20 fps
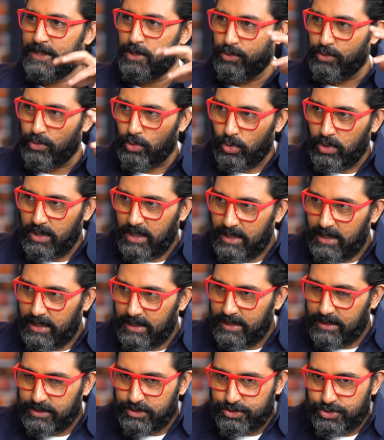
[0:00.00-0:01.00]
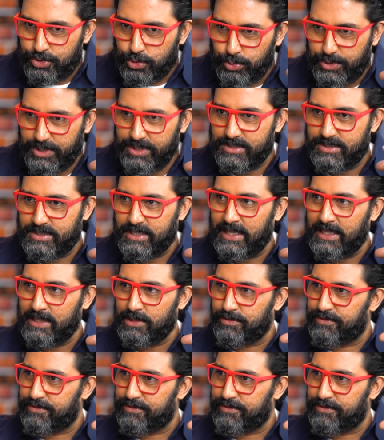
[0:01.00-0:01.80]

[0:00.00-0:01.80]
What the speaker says: you know, the whole shooting style,